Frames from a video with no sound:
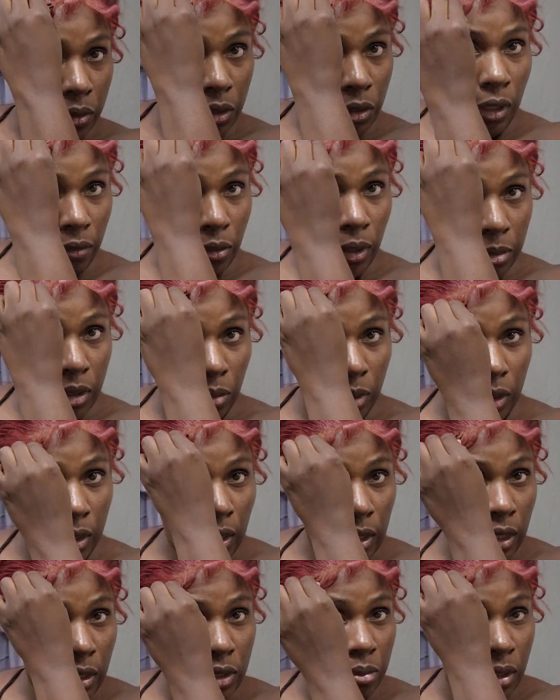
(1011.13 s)
you guys know
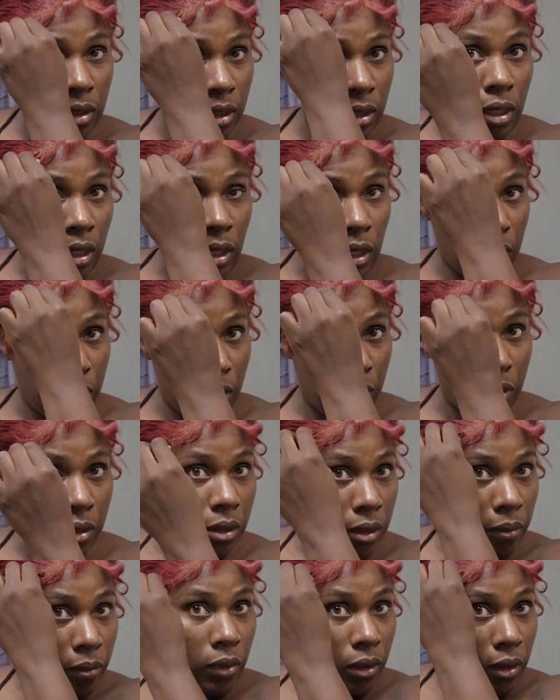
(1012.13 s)
that there's going to be
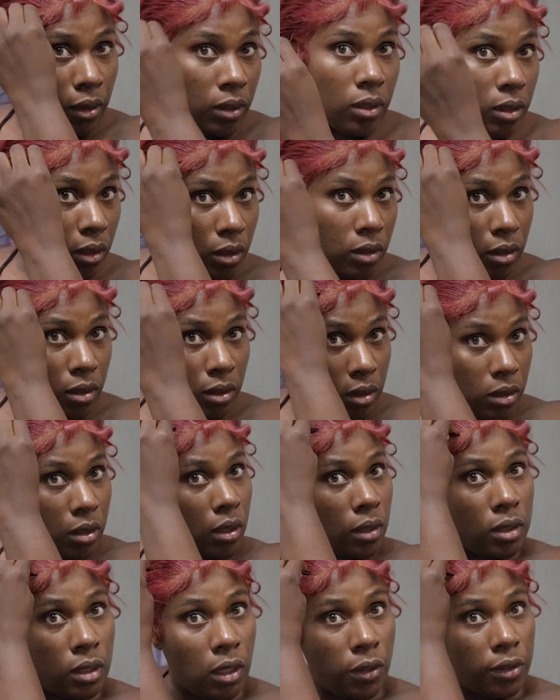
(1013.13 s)
more videos to
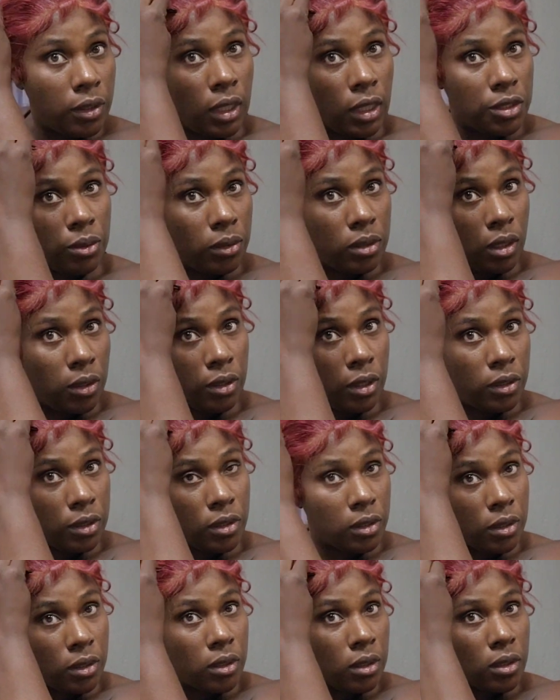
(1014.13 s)
come. But
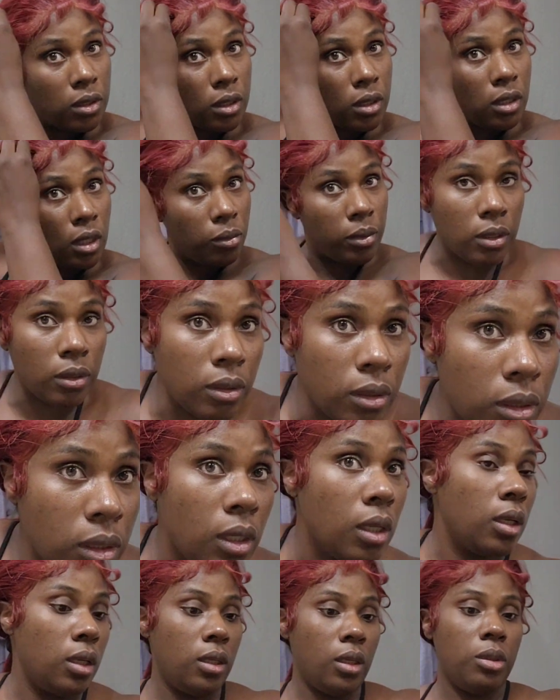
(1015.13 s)
the
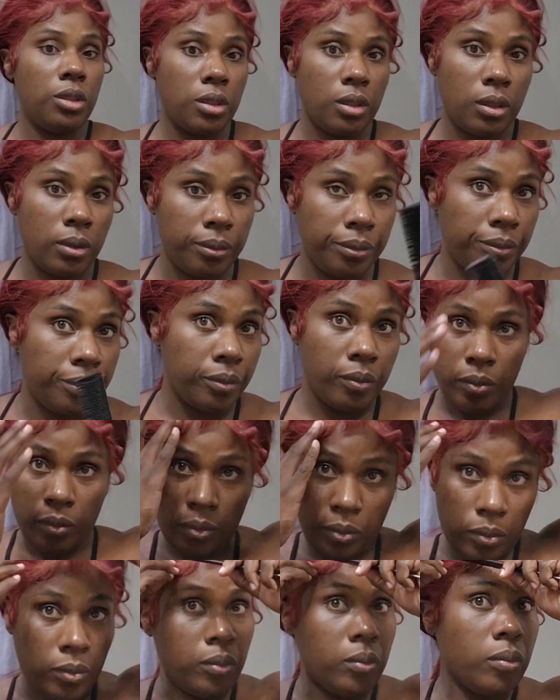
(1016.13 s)
end video,
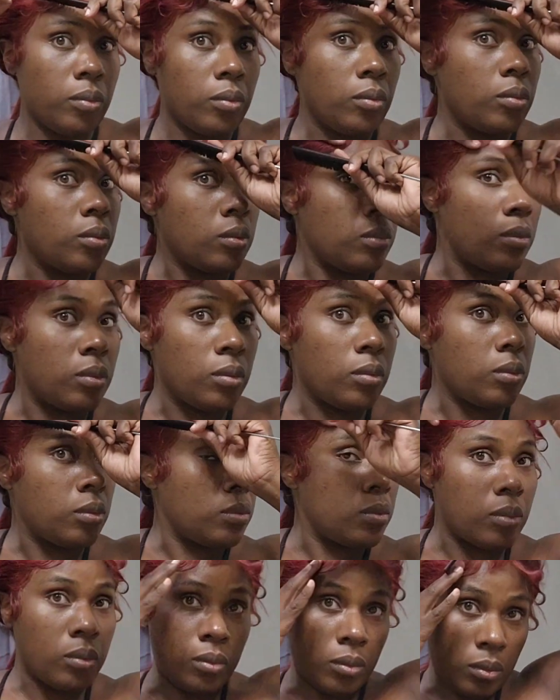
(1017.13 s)
the outro
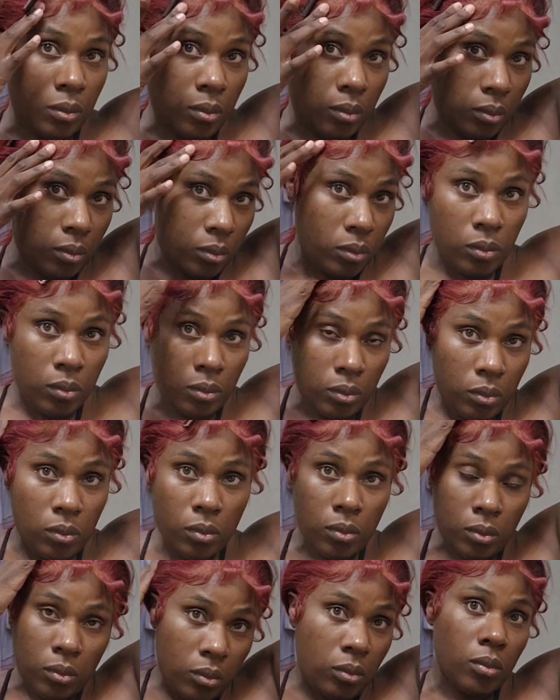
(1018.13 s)
video,
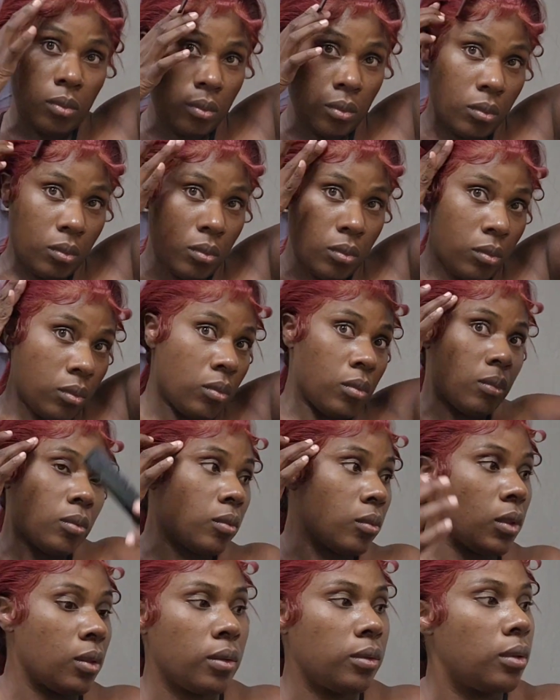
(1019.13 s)
that was definitely
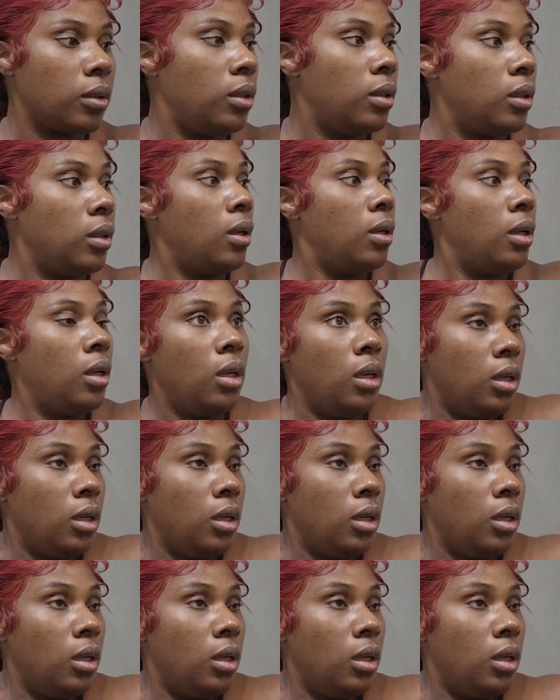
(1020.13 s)
a week later.